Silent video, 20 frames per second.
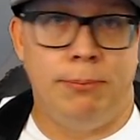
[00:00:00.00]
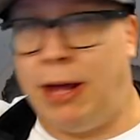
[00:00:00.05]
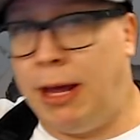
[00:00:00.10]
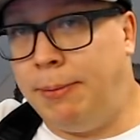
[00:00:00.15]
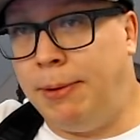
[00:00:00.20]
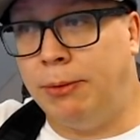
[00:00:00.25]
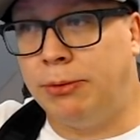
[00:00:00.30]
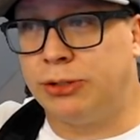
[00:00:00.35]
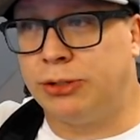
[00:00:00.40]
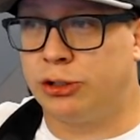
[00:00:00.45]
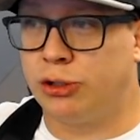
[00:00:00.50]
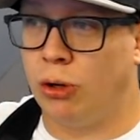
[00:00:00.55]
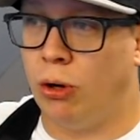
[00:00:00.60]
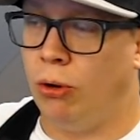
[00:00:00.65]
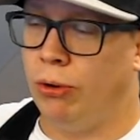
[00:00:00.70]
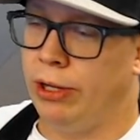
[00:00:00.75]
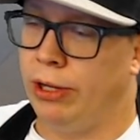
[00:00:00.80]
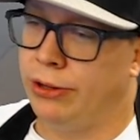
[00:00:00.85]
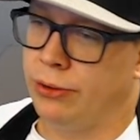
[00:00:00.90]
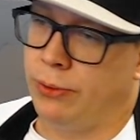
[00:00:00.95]
Maybe it was a
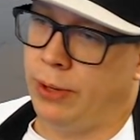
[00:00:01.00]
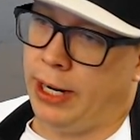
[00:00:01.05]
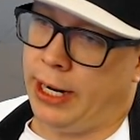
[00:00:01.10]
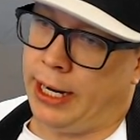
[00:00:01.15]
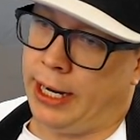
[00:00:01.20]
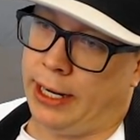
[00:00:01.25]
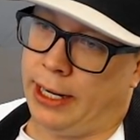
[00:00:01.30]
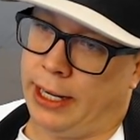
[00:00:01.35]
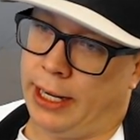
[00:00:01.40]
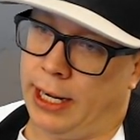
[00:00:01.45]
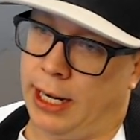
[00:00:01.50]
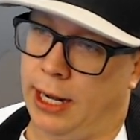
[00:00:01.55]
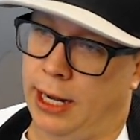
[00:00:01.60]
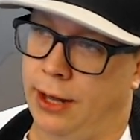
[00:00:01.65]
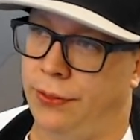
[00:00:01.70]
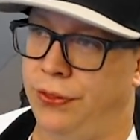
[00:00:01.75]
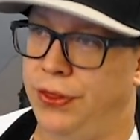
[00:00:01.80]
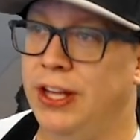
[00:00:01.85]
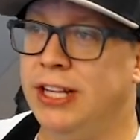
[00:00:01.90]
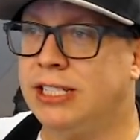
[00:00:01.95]
troll, either way.
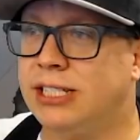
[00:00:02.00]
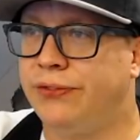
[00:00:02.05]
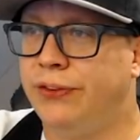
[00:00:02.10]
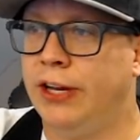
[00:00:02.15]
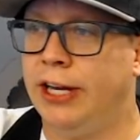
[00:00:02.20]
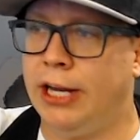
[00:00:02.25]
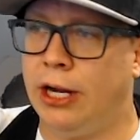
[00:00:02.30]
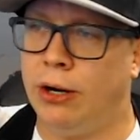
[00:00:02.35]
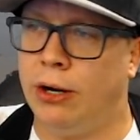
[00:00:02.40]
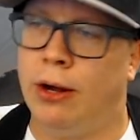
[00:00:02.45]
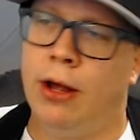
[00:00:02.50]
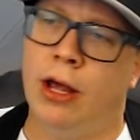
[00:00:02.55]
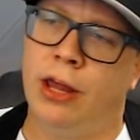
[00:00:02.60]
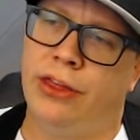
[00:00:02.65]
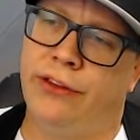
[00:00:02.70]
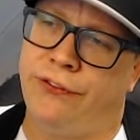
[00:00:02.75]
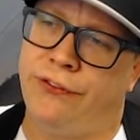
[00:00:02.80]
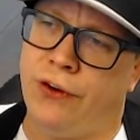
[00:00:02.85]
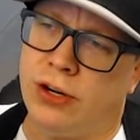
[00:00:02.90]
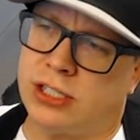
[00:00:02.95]

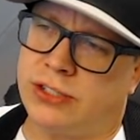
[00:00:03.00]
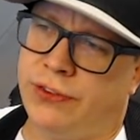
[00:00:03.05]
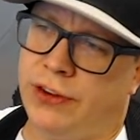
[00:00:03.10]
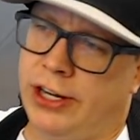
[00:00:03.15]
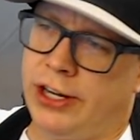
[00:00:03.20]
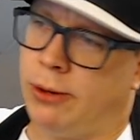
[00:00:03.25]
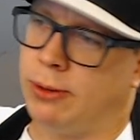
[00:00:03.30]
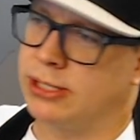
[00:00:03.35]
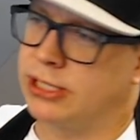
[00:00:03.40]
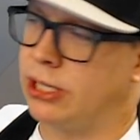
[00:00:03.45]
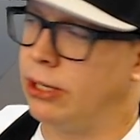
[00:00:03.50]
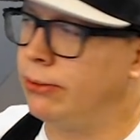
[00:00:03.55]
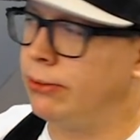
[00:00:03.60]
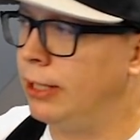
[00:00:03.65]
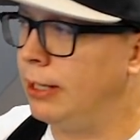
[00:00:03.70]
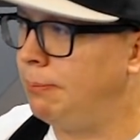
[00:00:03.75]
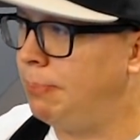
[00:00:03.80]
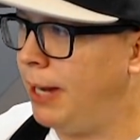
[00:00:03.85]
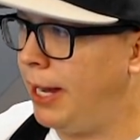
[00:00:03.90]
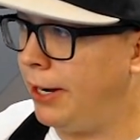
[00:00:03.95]
The first video was
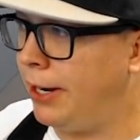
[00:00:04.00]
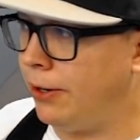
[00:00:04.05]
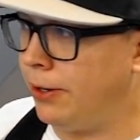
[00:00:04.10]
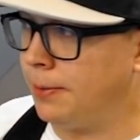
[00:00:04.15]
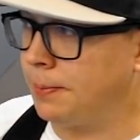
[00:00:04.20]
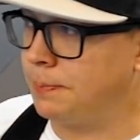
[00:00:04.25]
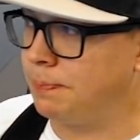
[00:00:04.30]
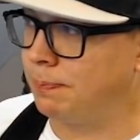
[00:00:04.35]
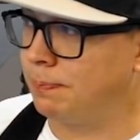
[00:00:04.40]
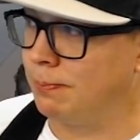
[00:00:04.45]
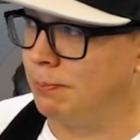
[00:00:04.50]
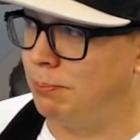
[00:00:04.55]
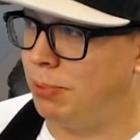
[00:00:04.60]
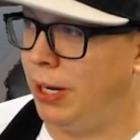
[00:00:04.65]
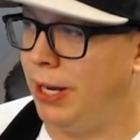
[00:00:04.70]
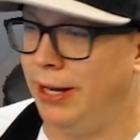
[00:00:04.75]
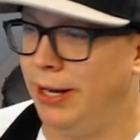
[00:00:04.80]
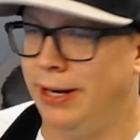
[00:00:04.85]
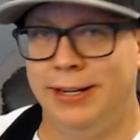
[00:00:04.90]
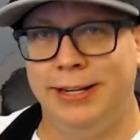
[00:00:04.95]
certainly better,
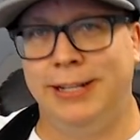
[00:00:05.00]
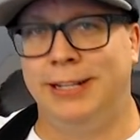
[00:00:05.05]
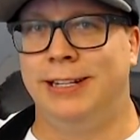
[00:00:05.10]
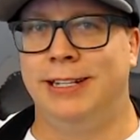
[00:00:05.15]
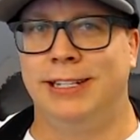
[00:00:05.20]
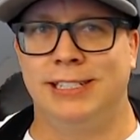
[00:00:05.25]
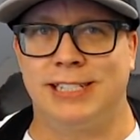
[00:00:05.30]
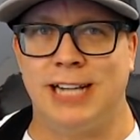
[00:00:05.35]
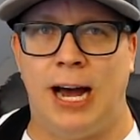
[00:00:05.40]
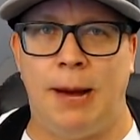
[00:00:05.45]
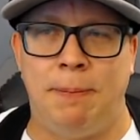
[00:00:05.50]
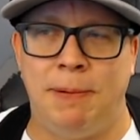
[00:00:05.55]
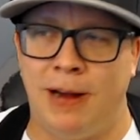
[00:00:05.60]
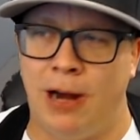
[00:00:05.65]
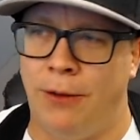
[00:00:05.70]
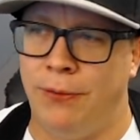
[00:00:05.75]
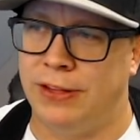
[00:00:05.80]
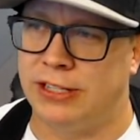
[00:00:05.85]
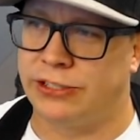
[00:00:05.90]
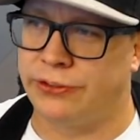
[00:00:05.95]
but
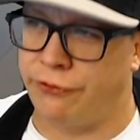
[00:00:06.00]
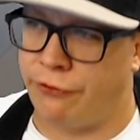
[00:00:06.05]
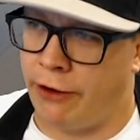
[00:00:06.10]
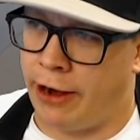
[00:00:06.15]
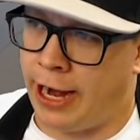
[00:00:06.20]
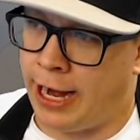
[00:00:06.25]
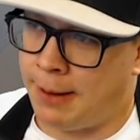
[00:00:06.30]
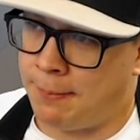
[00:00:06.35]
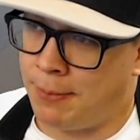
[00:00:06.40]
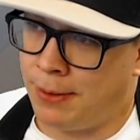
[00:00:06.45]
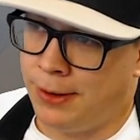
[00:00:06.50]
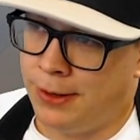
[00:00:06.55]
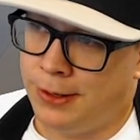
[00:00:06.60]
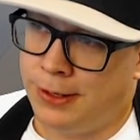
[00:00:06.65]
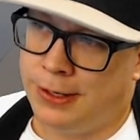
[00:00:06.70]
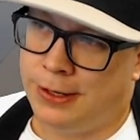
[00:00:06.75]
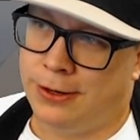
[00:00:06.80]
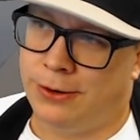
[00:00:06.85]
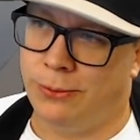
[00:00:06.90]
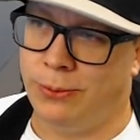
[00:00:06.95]
stopping on this frame,
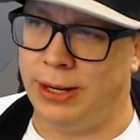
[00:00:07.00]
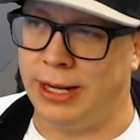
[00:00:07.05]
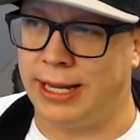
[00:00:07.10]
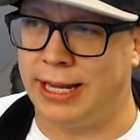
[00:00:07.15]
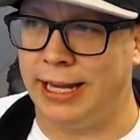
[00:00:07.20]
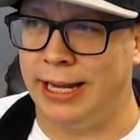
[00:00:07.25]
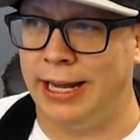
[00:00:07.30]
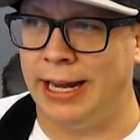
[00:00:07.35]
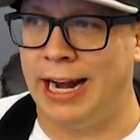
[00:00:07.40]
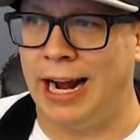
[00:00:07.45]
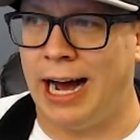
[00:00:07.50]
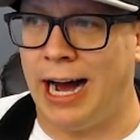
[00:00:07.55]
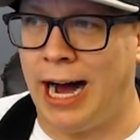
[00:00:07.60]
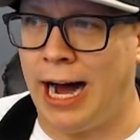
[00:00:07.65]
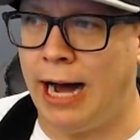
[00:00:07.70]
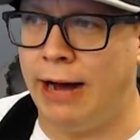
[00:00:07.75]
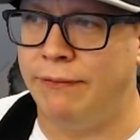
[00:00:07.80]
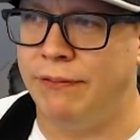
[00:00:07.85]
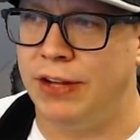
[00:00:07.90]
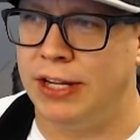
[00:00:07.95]
we can
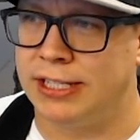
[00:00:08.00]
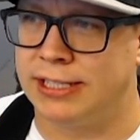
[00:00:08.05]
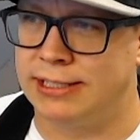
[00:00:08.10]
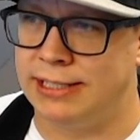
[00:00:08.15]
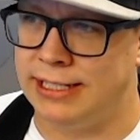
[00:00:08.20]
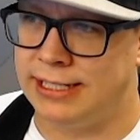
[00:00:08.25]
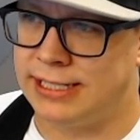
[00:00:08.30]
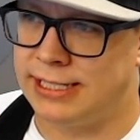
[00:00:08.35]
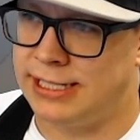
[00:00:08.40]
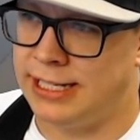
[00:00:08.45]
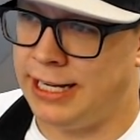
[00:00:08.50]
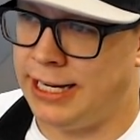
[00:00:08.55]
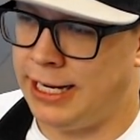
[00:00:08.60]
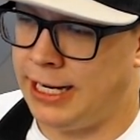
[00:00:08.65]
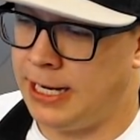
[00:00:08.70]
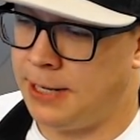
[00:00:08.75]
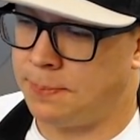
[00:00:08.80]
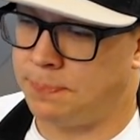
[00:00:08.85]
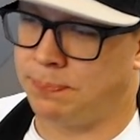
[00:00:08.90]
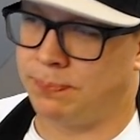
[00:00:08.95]
obviously
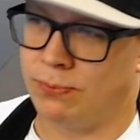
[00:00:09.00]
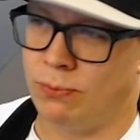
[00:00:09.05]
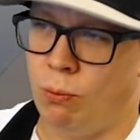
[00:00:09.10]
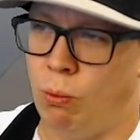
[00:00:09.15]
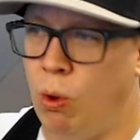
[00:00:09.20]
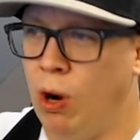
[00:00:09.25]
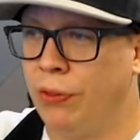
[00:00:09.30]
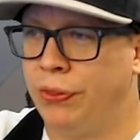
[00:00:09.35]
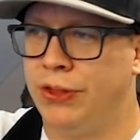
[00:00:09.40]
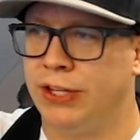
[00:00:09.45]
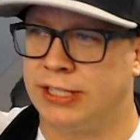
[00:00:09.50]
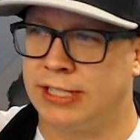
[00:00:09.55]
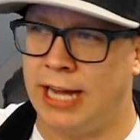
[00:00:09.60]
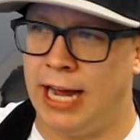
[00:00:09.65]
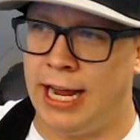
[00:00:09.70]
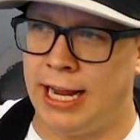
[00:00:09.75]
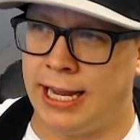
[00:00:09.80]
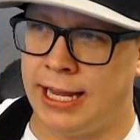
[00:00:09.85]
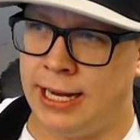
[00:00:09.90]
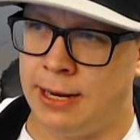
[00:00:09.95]
see what this
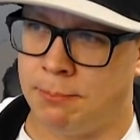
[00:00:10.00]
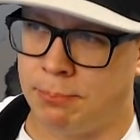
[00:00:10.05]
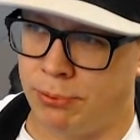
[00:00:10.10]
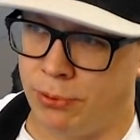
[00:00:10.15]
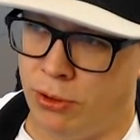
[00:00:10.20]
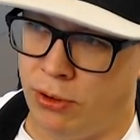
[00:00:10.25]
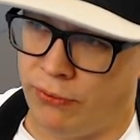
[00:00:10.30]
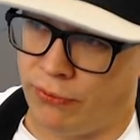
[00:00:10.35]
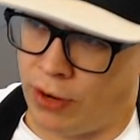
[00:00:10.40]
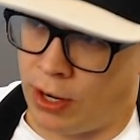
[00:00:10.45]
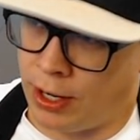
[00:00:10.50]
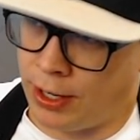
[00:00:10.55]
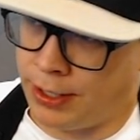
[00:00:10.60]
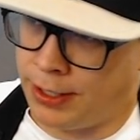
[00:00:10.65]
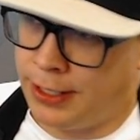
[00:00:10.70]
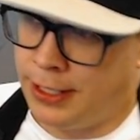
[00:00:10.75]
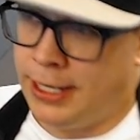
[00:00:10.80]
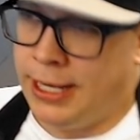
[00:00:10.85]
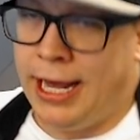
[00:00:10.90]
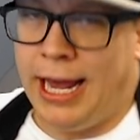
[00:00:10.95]
guy can improve
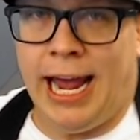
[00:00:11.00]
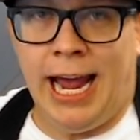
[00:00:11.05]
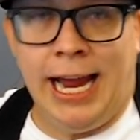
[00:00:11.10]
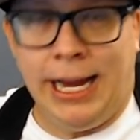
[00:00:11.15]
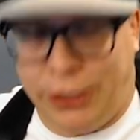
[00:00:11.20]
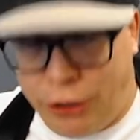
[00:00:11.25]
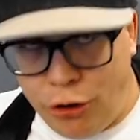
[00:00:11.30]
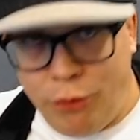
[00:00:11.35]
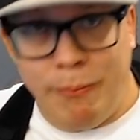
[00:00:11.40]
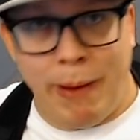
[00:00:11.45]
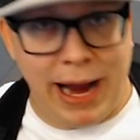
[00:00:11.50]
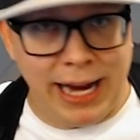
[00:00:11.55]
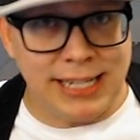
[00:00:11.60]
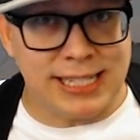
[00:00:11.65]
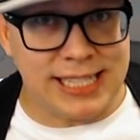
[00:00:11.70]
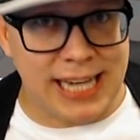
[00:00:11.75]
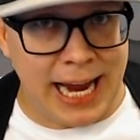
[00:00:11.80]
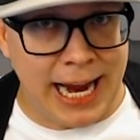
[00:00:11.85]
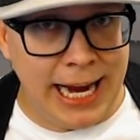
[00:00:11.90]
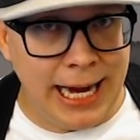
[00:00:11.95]
on. And you
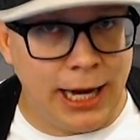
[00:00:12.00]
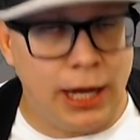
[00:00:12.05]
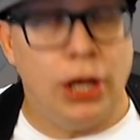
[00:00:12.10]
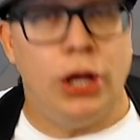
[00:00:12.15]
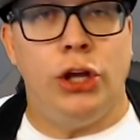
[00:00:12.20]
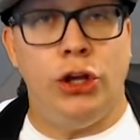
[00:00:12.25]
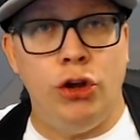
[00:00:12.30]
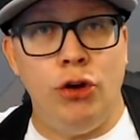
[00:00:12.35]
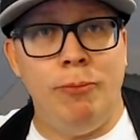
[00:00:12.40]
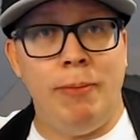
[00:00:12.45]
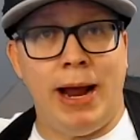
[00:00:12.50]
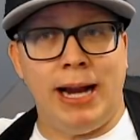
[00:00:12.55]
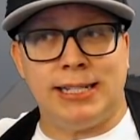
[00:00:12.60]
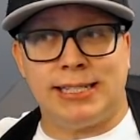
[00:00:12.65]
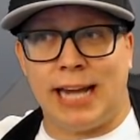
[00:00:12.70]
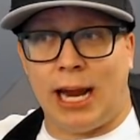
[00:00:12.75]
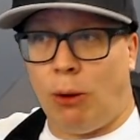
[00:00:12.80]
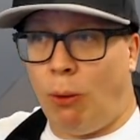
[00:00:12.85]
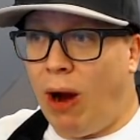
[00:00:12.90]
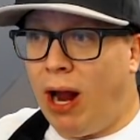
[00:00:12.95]
may say,
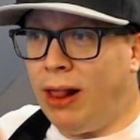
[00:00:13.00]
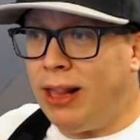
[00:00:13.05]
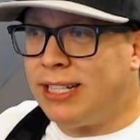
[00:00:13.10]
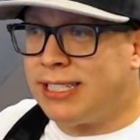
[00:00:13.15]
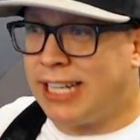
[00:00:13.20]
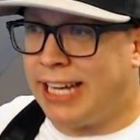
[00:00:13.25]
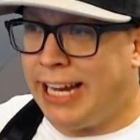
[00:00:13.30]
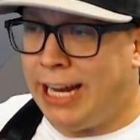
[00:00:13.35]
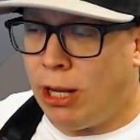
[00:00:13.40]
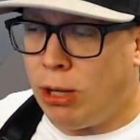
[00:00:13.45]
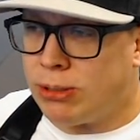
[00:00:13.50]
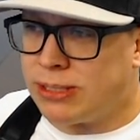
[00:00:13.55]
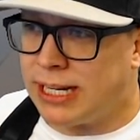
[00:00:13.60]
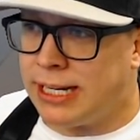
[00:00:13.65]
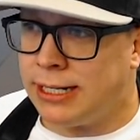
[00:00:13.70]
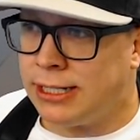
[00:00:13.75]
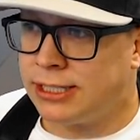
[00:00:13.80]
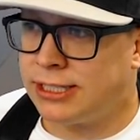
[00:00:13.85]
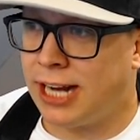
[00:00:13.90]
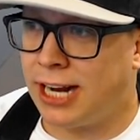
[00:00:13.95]
well, his heel
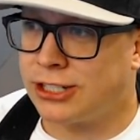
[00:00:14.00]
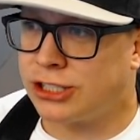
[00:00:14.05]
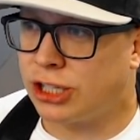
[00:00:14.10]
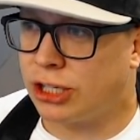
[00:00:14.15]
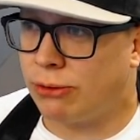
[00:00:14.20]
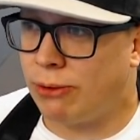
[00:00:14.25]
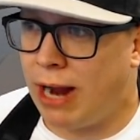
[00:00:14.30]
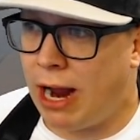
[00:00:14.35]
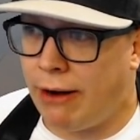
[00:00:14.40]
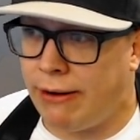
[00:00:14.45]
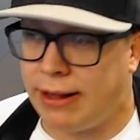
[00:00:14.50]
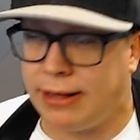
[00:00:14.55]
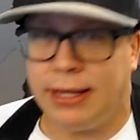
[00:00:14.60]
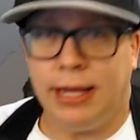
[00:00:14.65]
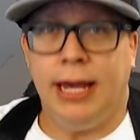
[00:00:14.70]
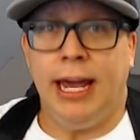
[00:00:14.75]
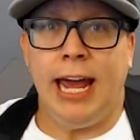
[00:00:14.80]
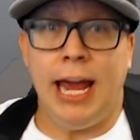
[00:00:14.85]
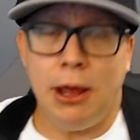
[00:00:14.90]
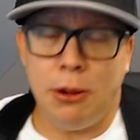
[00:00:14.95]
didn't touch the ground,
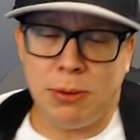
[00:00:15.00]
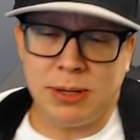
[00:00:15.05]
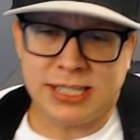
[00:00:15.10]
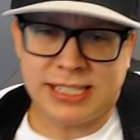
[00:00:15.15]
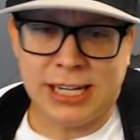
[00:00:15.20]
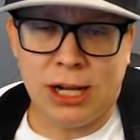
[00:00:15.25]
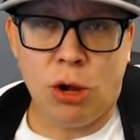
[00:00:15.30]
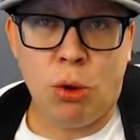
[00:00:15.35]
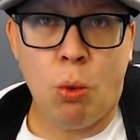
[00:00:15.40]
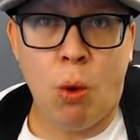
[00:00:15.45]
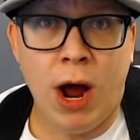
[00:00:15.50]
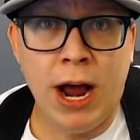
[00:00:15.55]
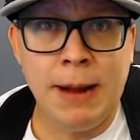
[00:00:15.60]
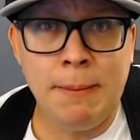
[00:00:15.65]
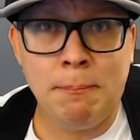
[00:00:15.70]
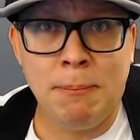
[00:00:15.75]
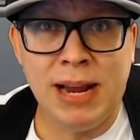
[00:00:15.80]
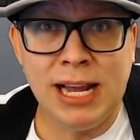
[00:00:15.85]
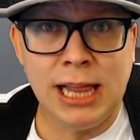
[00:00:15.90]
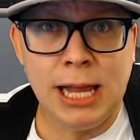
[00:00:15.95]
and there was still 1
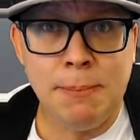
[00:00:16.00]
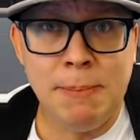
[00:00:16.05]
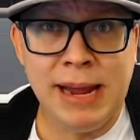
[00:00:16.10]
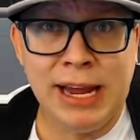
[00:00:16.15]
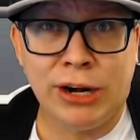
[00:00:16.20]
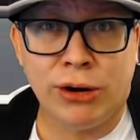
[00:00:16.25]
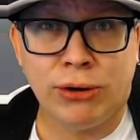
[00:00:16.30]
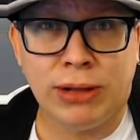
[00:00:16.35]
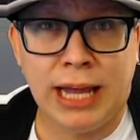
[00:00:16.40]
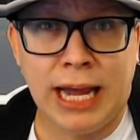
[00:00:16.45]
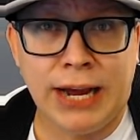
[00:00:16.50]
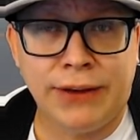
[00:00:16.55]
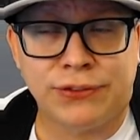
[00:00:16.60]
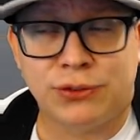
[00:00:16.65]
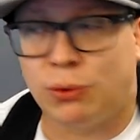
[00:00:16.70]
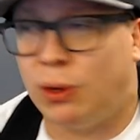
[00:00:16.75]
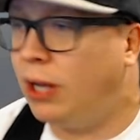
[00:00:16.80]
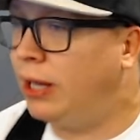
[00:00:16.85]
millimeter left.